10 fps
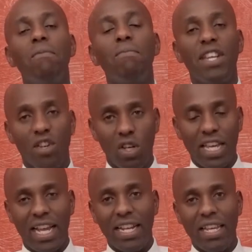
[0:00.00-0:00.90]

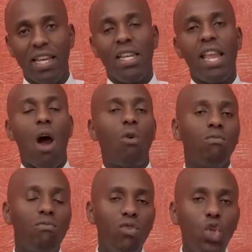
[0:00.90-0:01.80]
periodically.
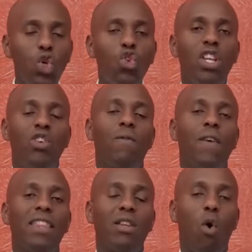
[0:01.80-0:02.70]
Now, usually you'll
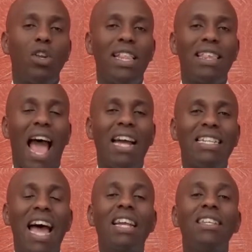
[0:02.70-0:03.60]
find that audits are
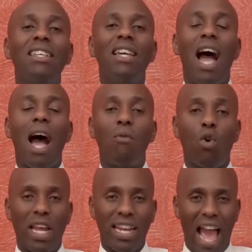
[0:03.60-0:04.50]
done
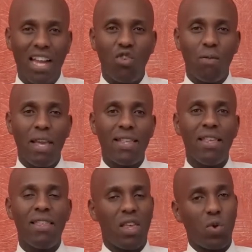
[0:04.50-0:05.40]
on an annual
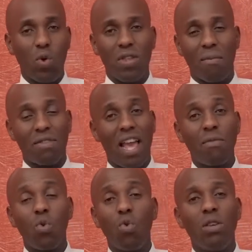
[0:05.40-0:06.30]
basis. There are those
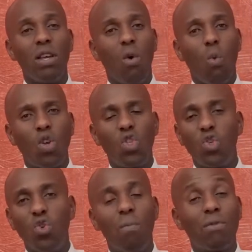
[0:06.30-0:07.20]
sometimes who would want to
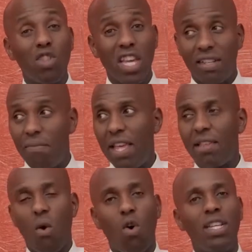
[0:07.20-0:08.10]
do
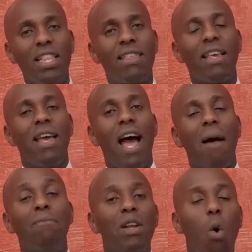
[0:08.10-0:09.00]
project-based audits,
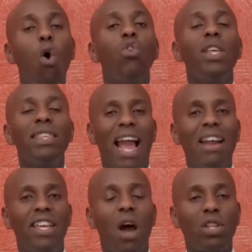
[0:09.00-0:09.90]
but always
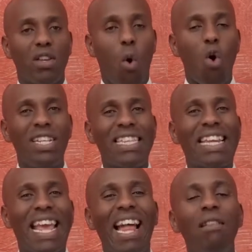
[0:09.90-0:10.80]
carry out an audit that
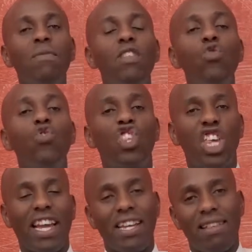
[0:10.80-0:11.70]
helps you
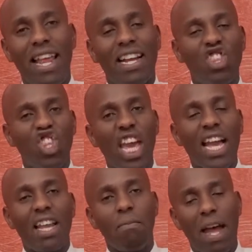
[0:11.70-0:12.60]
check. It's like a
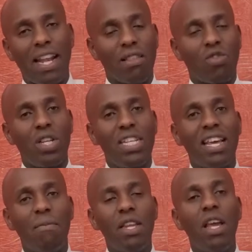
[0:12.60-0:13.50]
check and balance to
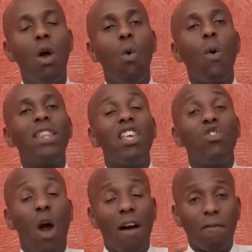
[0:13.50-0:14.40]
determine whether
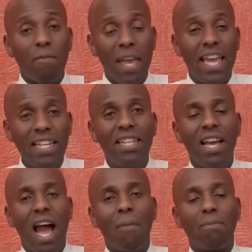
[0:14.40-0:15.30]
you have paid
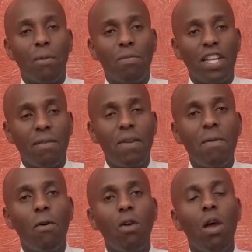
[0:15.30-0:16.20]
appropriate
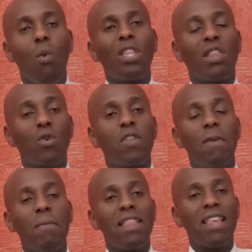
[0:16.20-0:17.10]
people, whether those
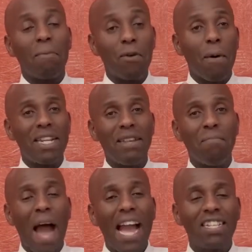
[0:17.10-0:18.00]
payments are properly
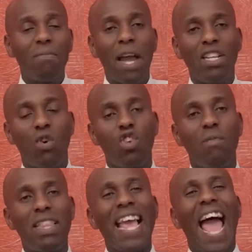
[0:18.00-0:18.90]
backed by
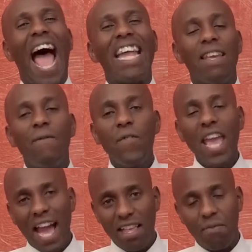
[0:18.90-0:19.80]
documents, and if
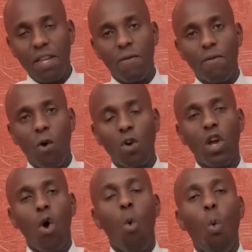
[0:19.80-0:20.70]
there has been fraud,
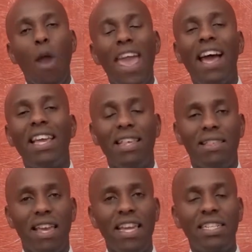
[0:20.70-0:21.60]
where
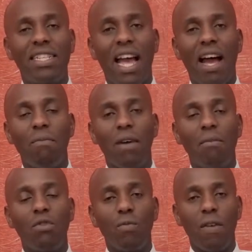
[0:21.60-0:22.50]
is it to be